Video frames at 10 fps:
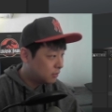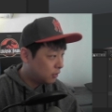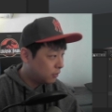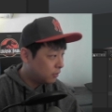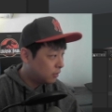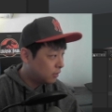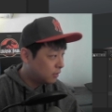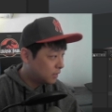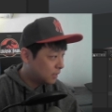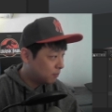
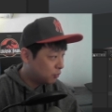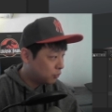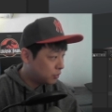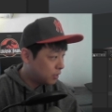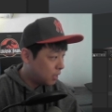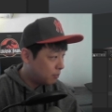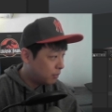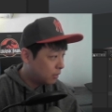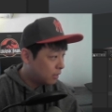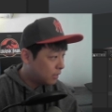turn, come to a
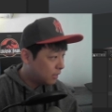stop.